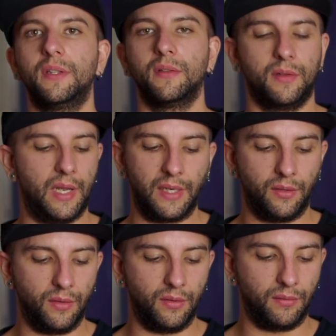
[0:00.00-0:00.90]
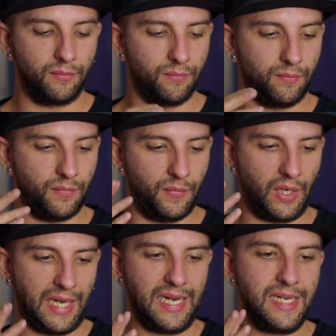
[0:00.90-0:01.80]
it. Like, the
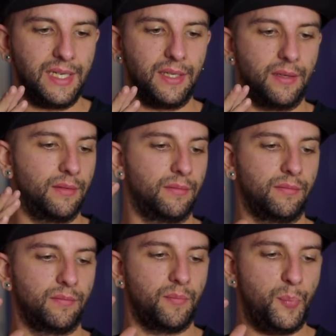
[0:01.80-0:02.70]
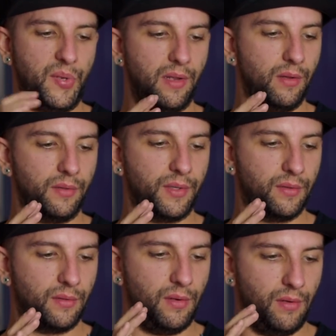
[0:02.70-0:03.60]
clean build
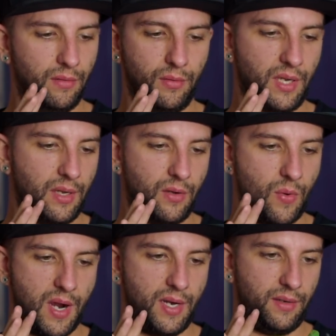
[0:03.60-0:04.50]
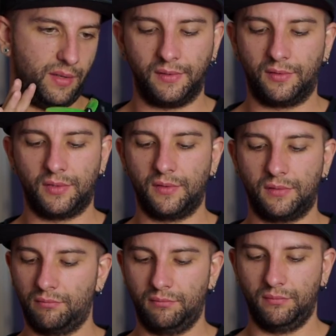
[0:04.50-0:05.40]
looking quad. It's
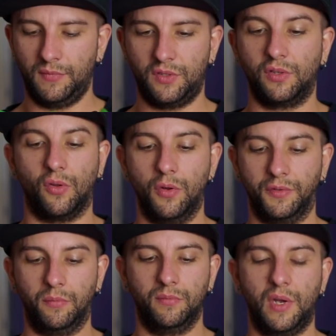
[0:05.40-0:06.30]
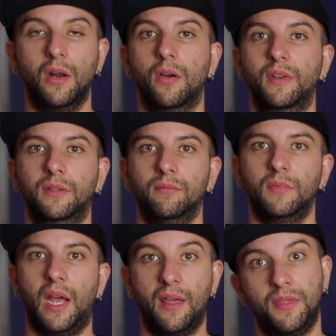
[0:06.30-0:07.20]
just awesome. I love it.
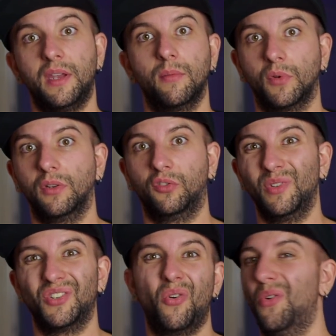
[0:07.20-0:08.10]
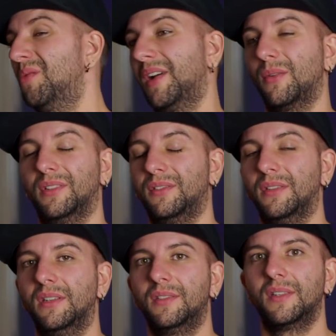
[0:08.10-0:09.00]
I think I'm gonna switch all my quads
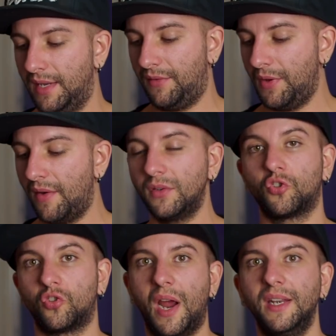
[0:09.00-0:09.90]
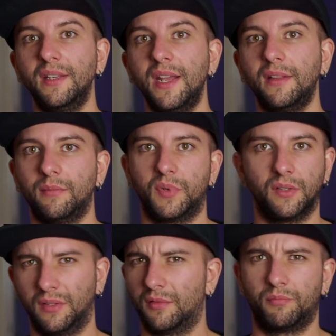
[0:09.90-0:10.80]
to this. If you haven't tried it yet,
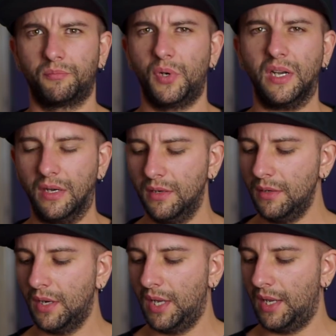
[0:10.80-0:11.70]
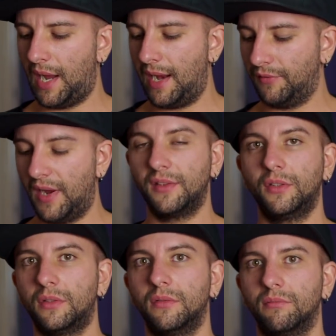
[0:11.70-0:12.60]
because it's pretty new, I advise
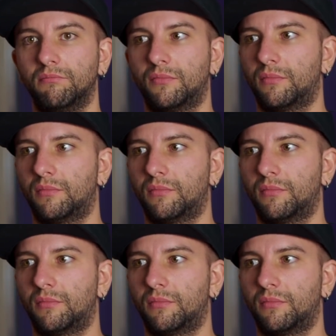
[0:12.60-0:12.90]
you to,